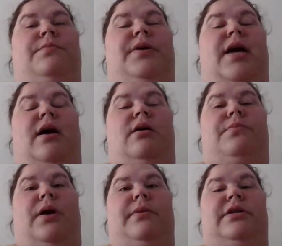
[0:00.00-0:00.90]
But yeah,
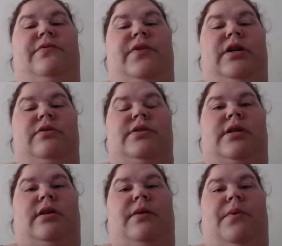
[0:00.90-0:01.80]
I'll probably do
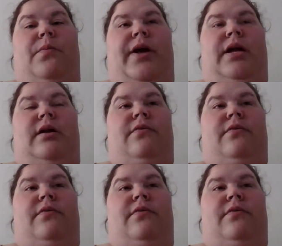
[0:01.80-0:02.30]
videos on like my weight